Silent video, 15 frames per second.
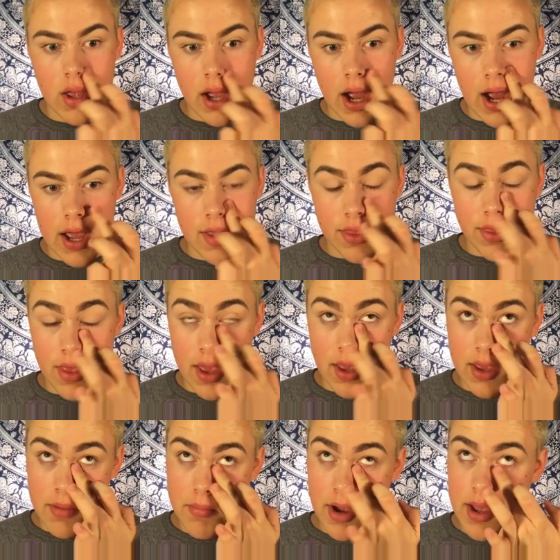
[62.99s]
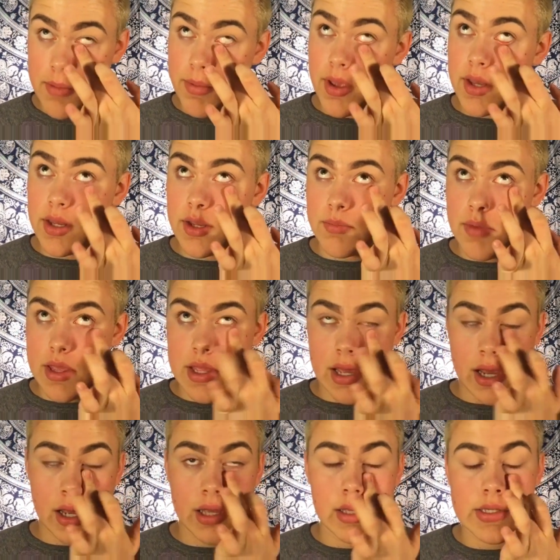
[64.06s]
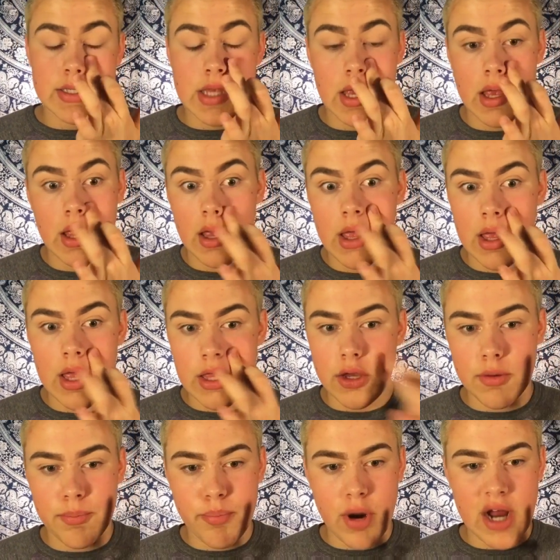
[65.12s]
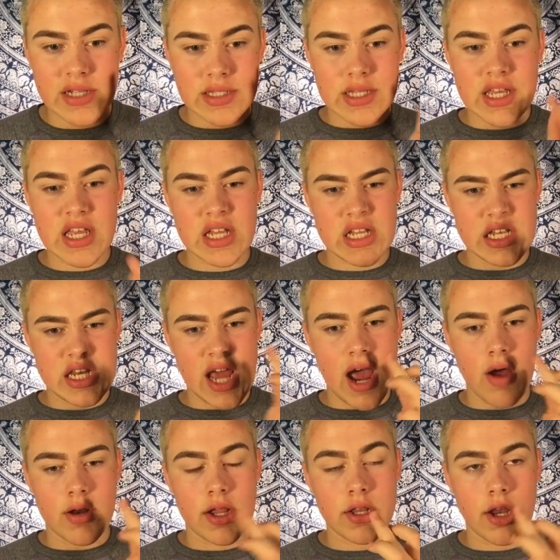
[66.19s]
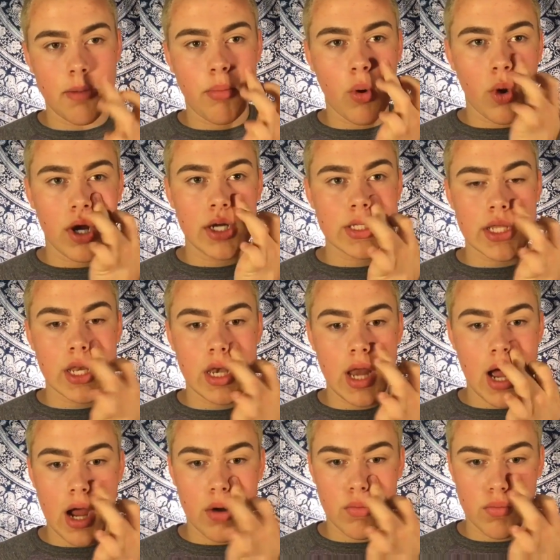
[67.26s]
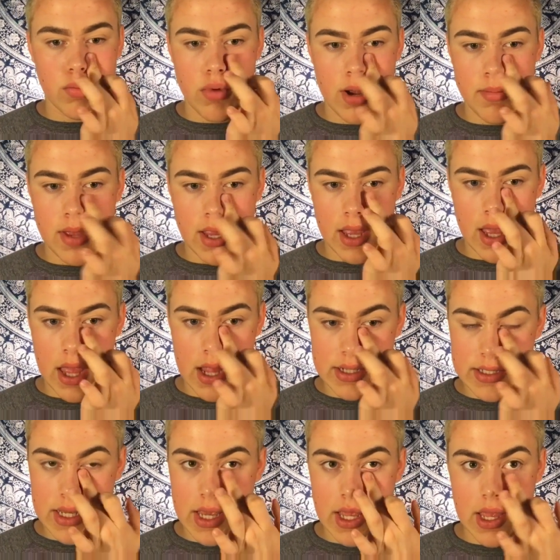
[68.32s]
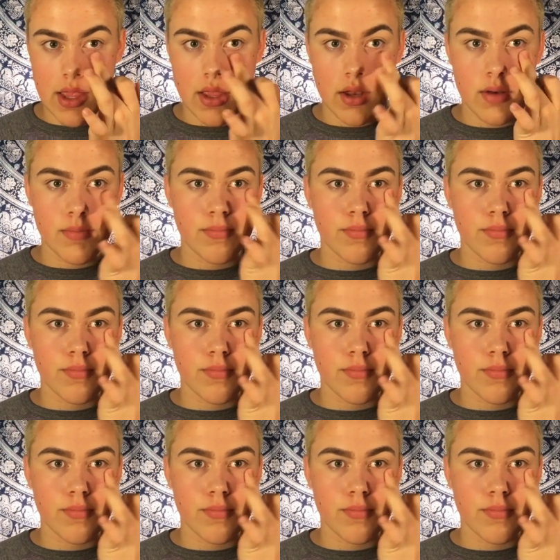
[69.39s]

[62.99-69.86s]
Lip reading: I think, in my opinion, because you're pressing it down in your pores and not rubbing it in.